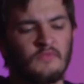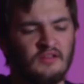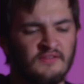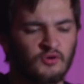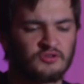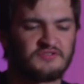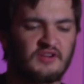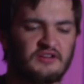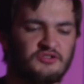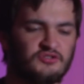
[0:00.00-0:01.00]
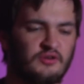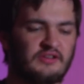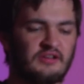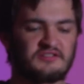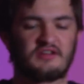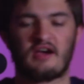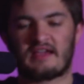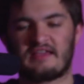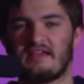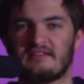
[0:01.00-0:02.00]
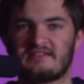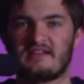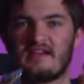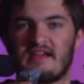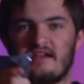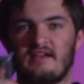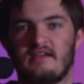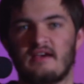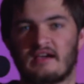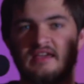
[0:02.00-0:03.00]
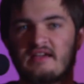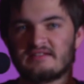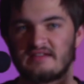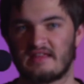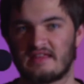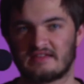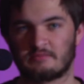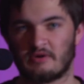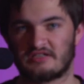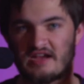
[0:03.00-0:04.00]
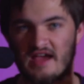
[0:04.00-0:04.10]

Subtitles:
And of course you've got your Joy-Cons. Now I can say this much.